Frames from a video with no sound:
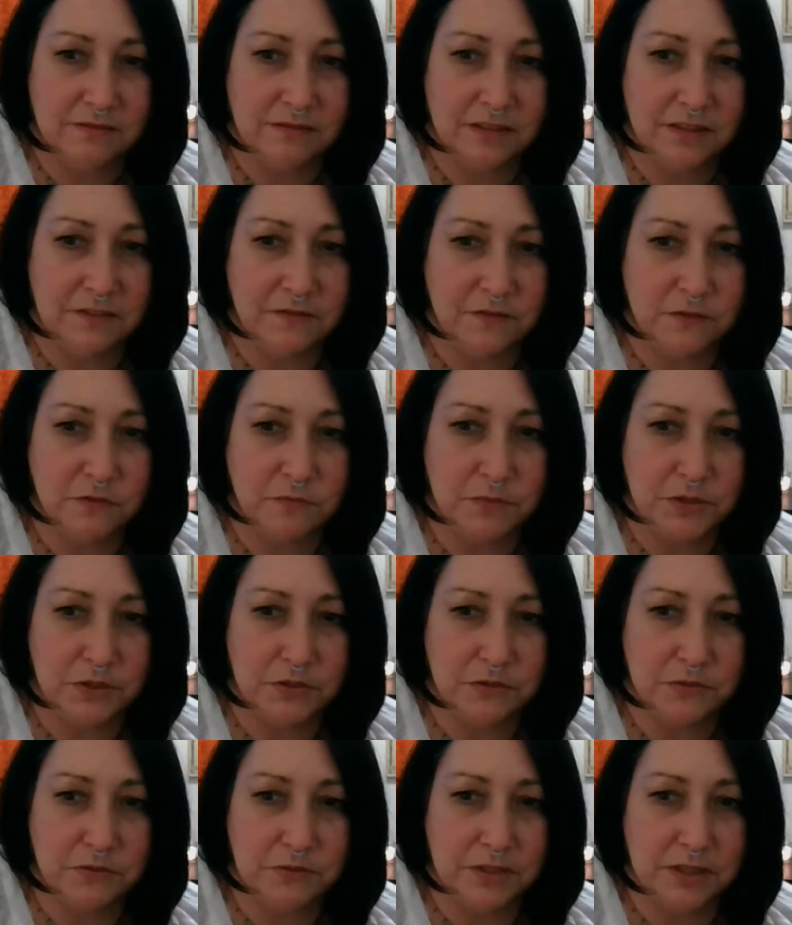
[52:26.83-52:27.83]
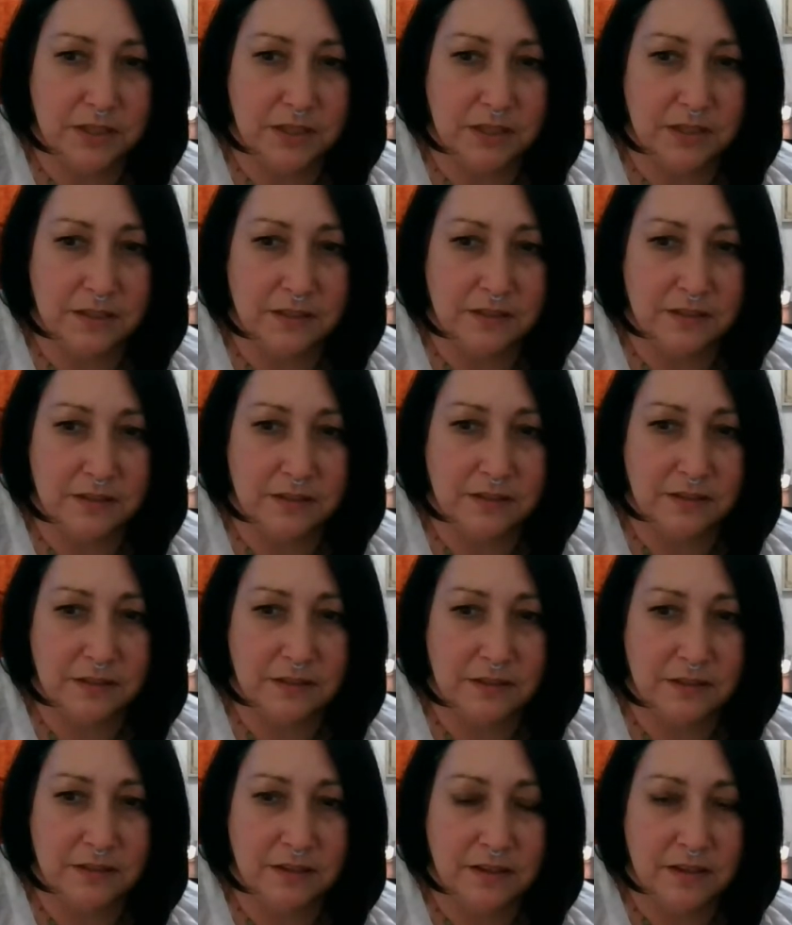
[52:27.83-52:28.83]
the full moon, and
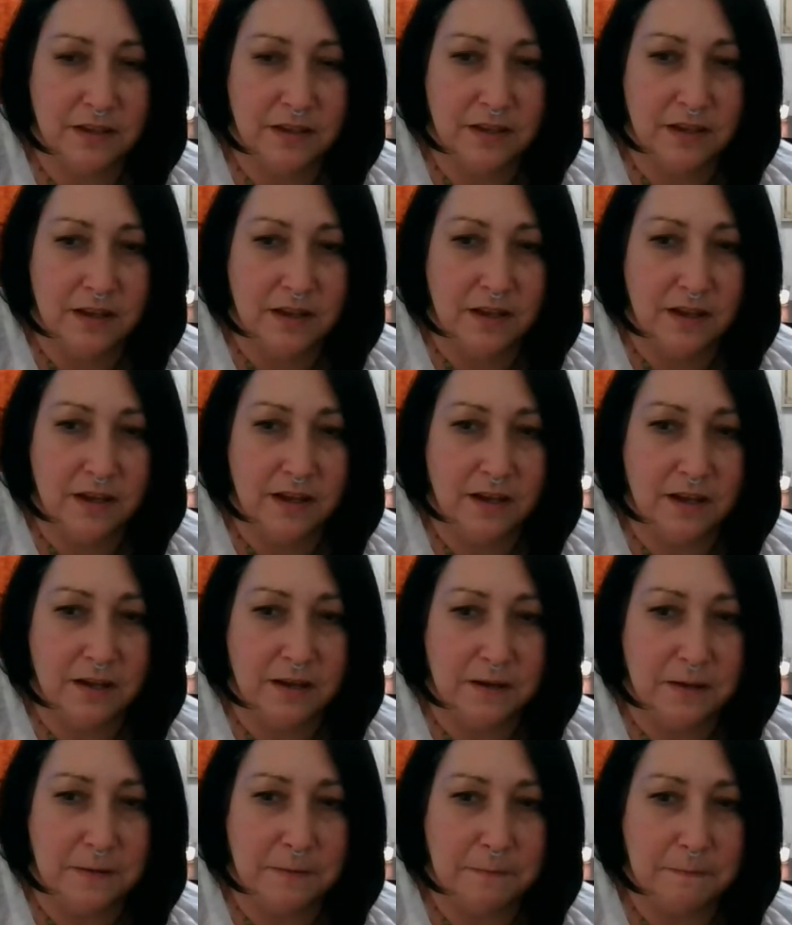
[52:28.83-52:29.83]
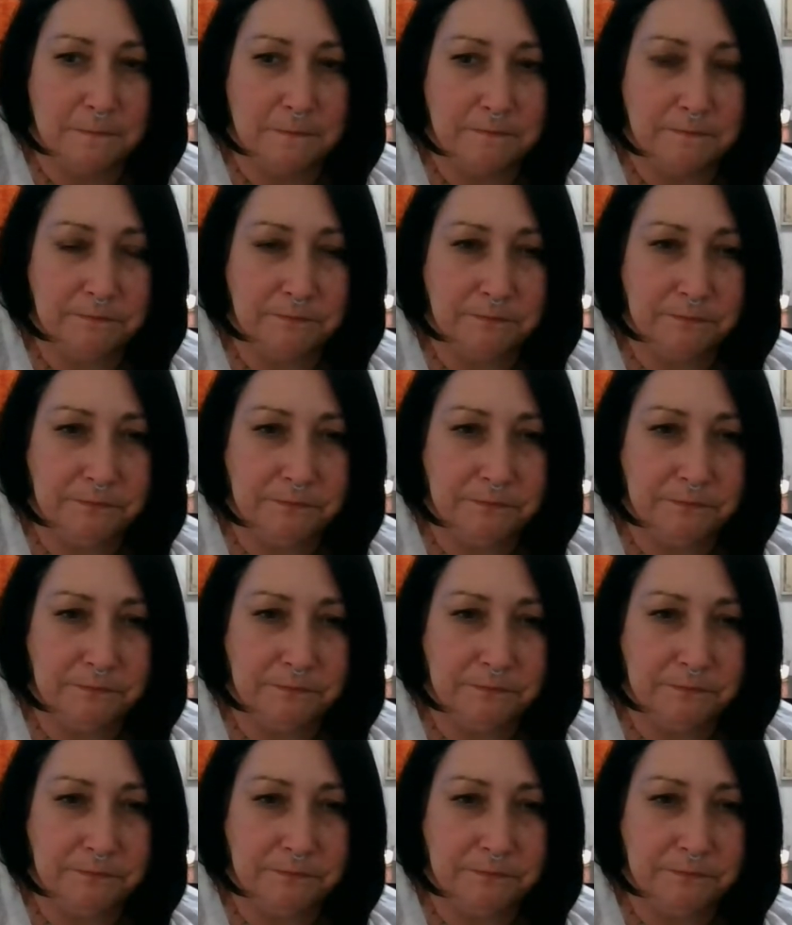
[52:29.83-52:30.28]
I'm